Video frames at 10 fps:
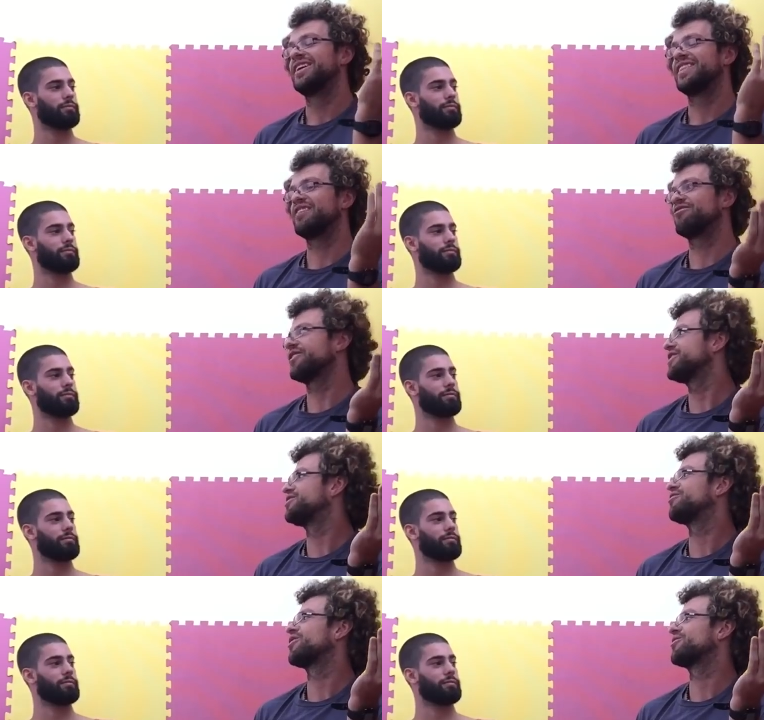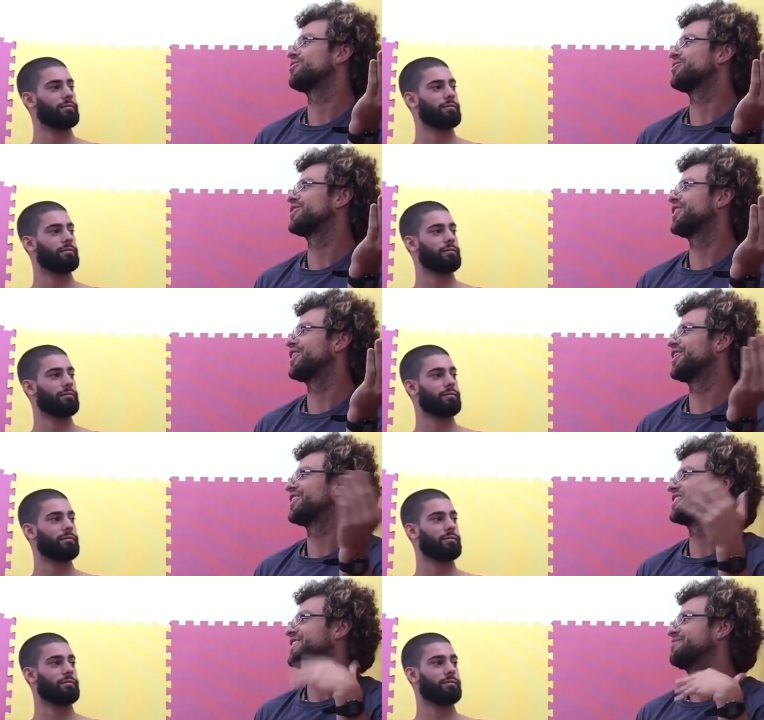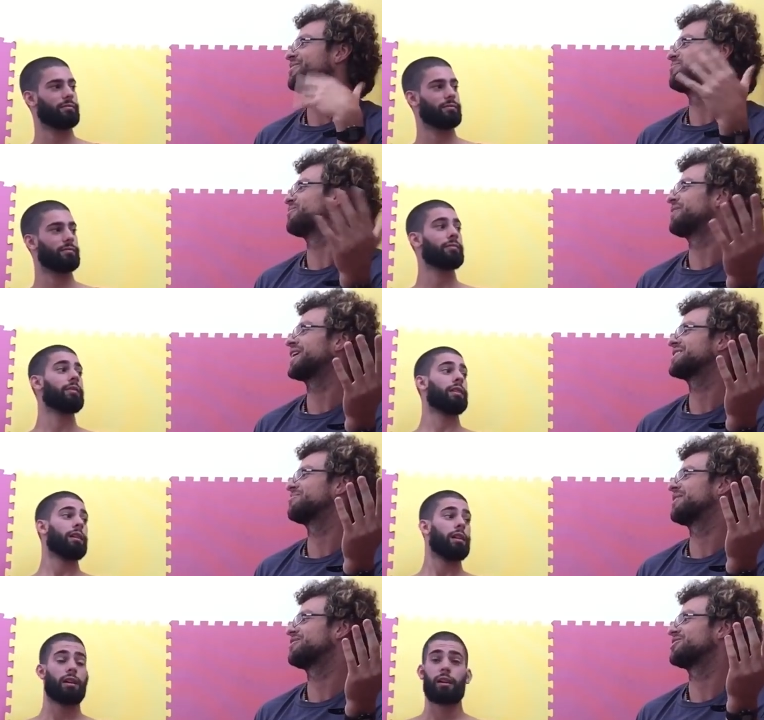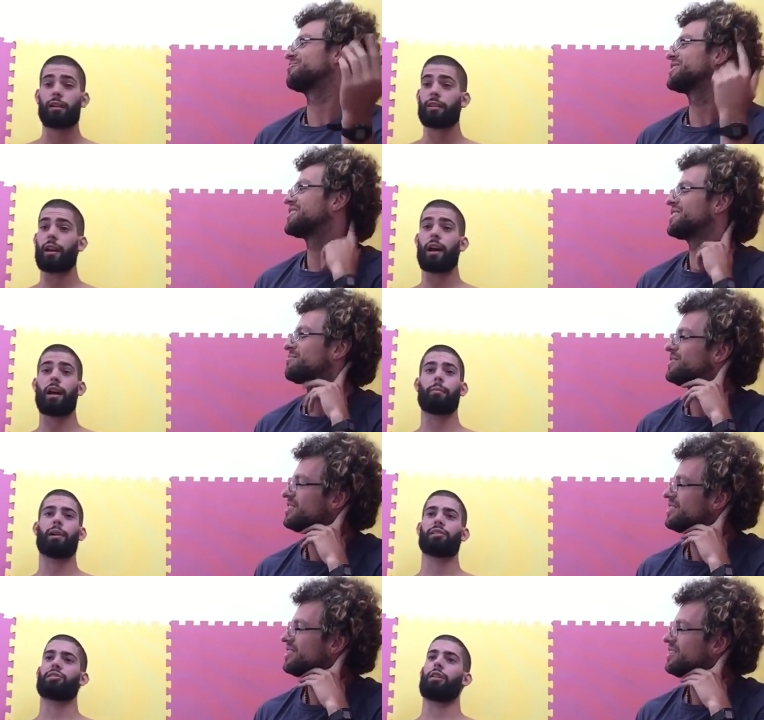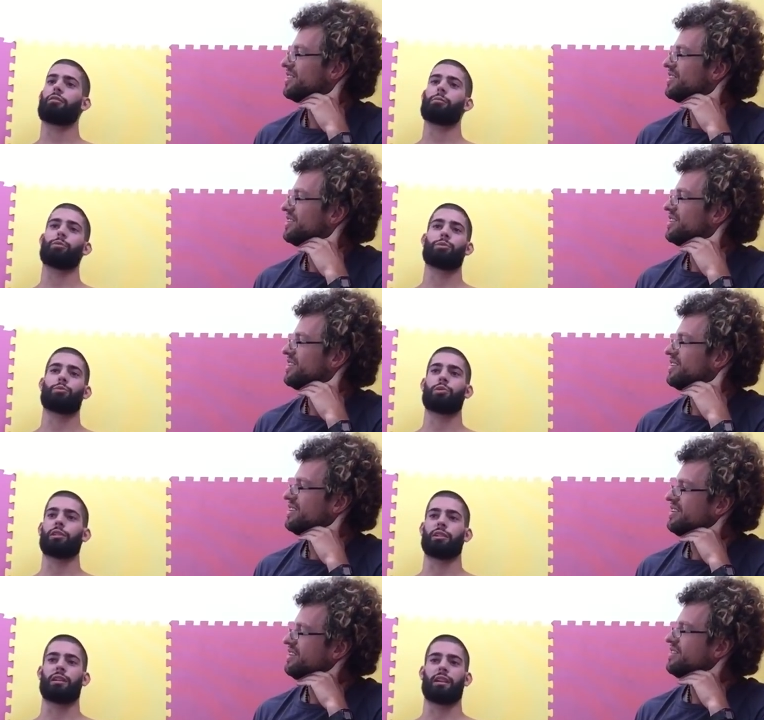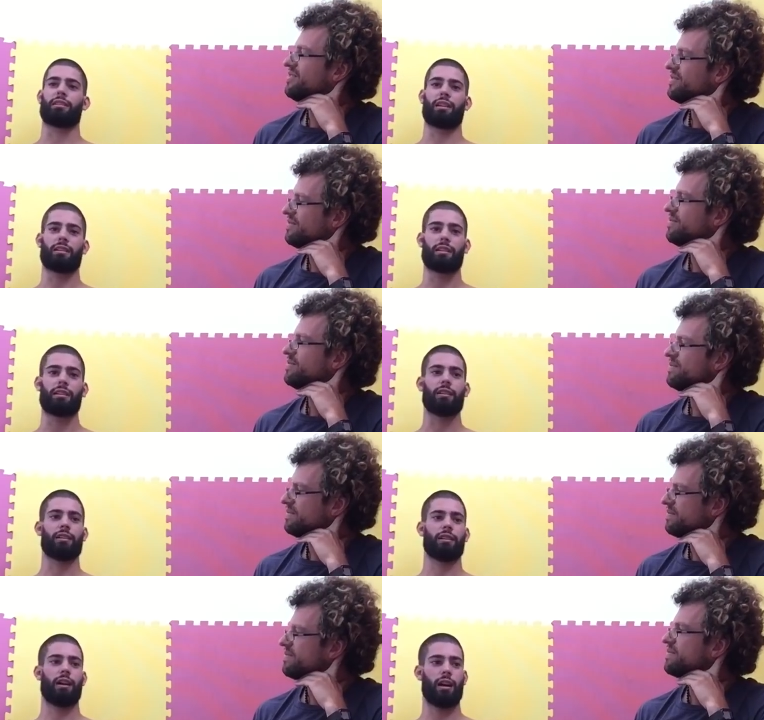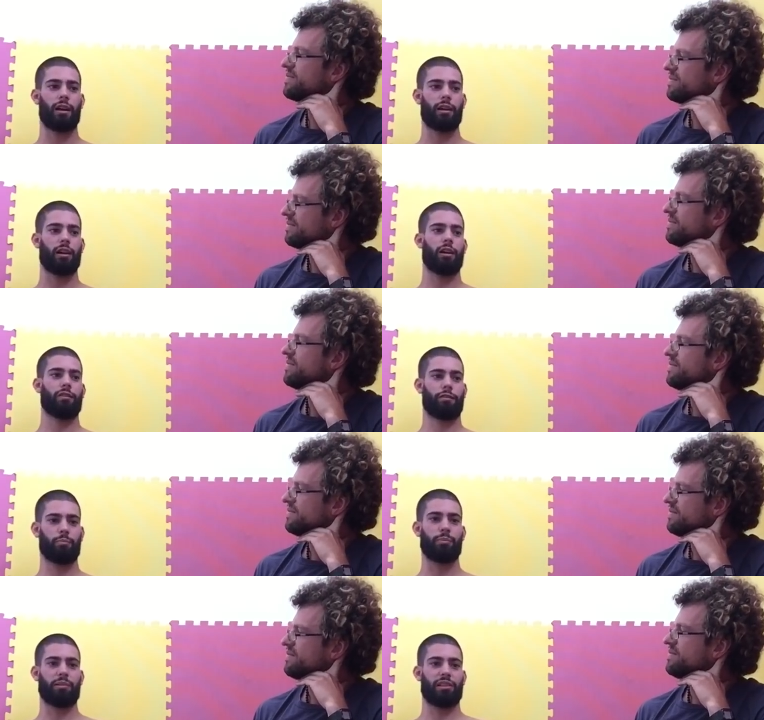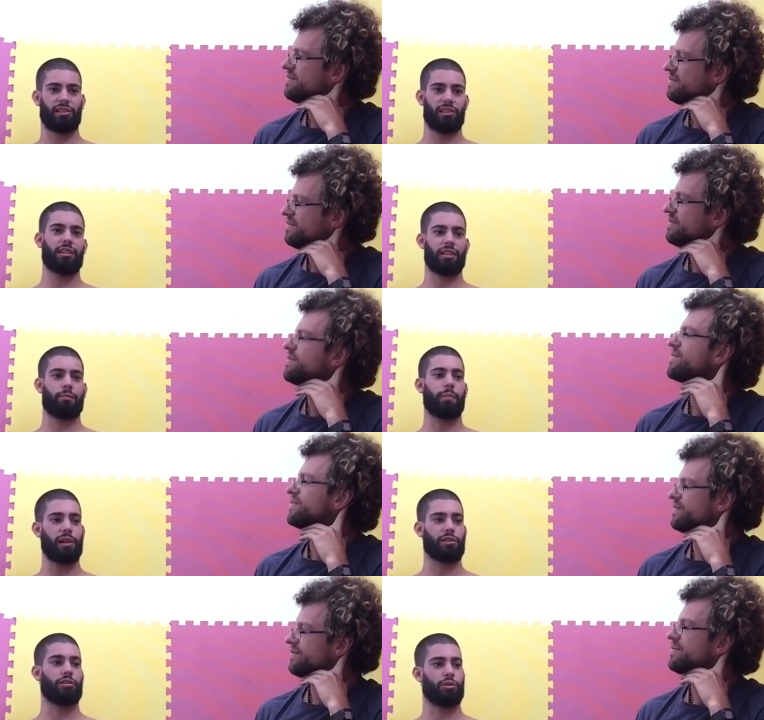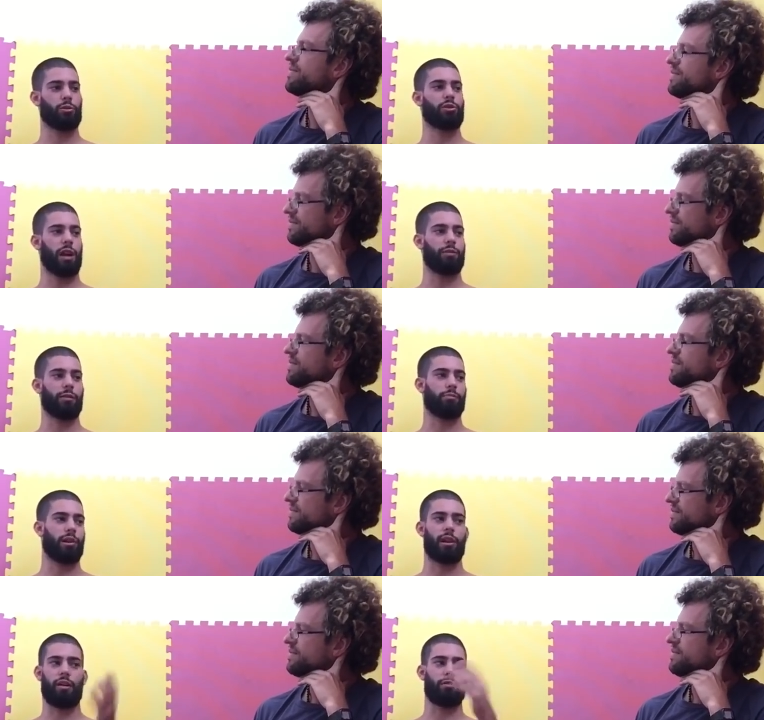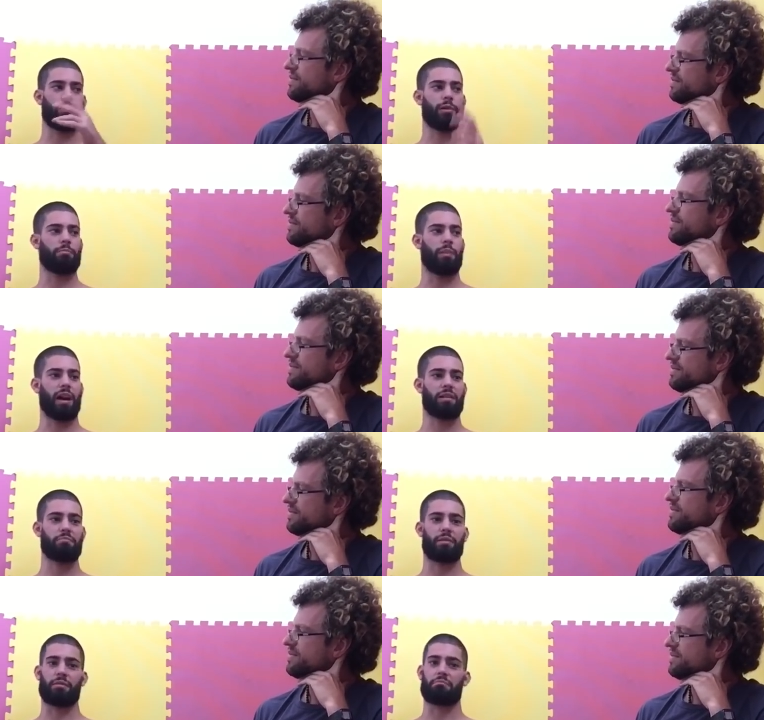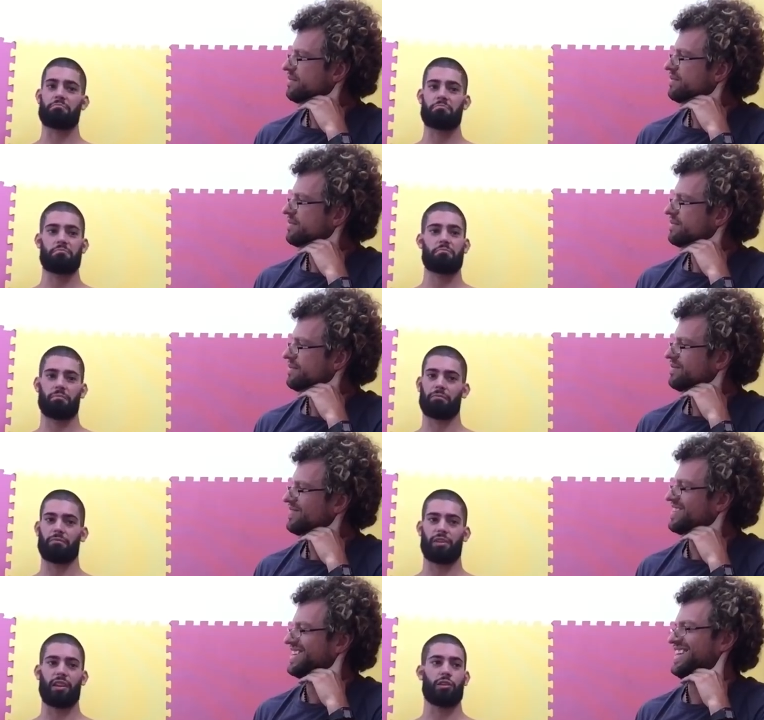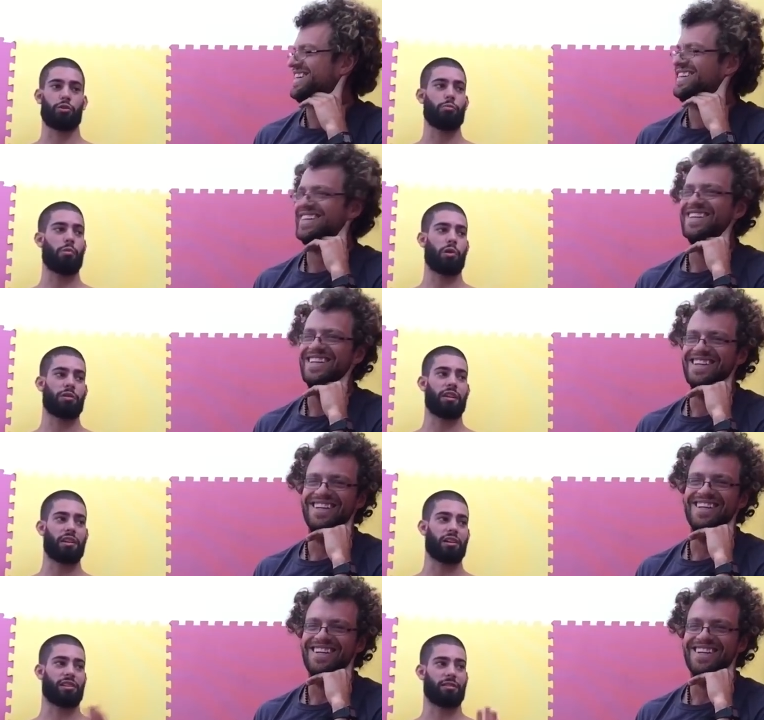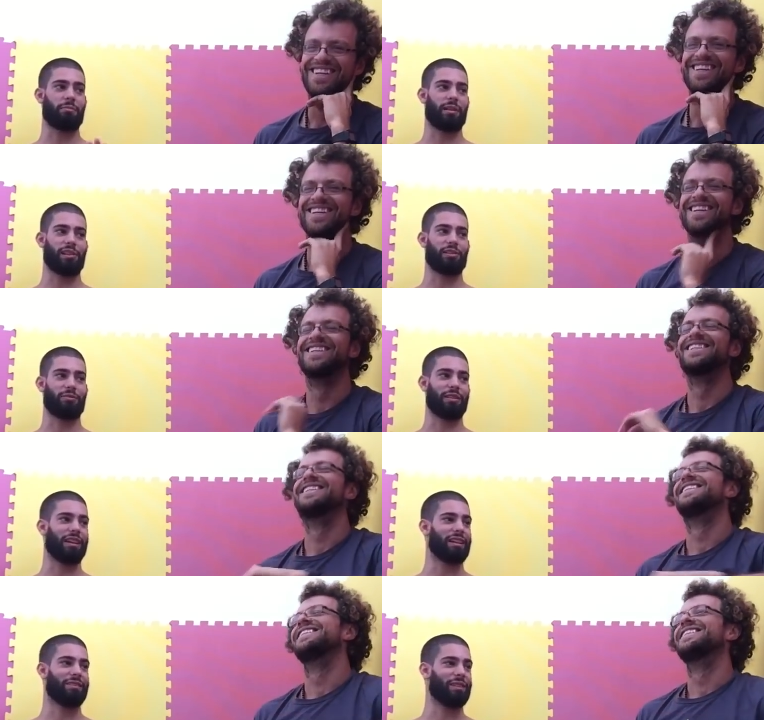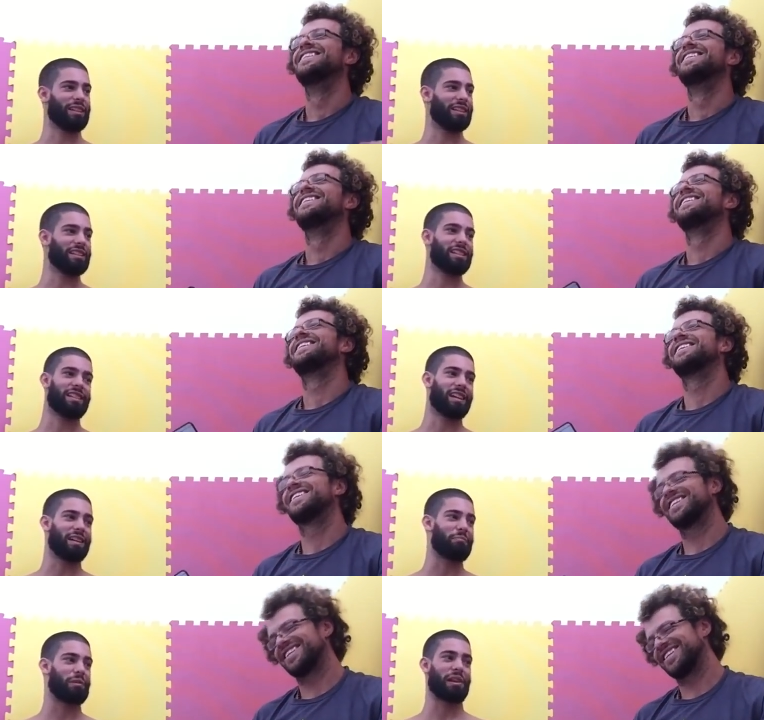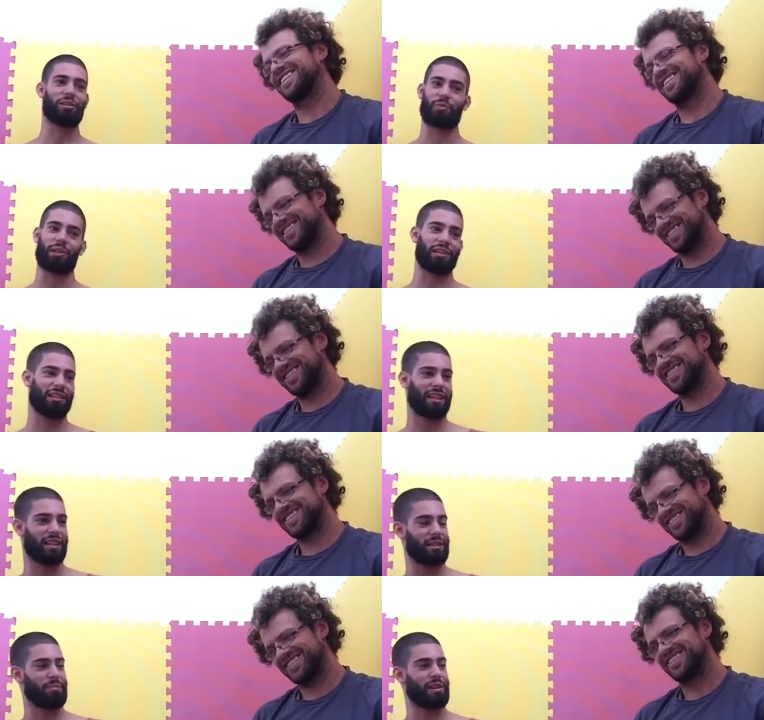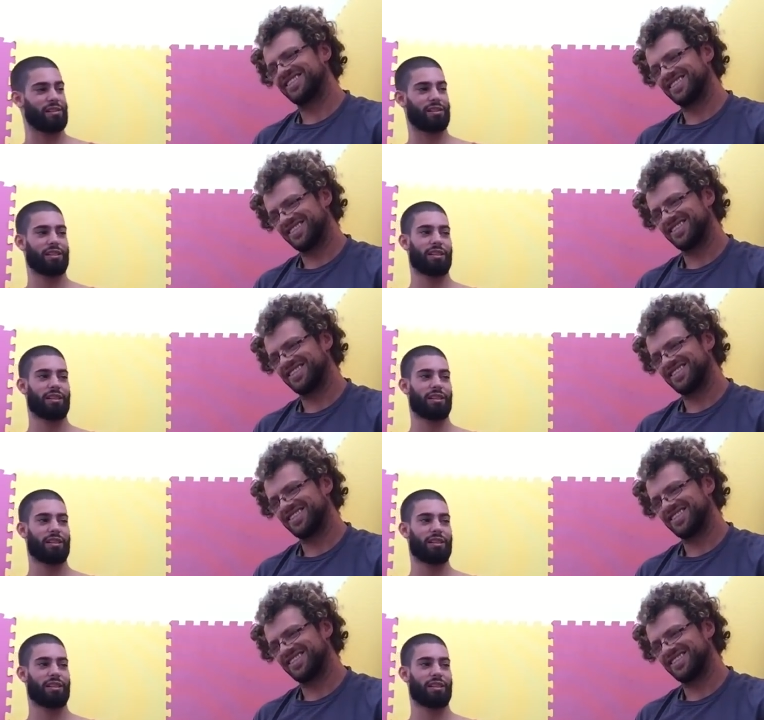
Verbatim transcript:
Speaker 1: They really struggled uh, getting people back to Belgium. Yeah, the Belgian government was really like, they did a lot of publicity in the Belgian news, how they brought everyone back, but they knew more than us in Belgium. Like, we didn't see any planes, we didn't get any mails.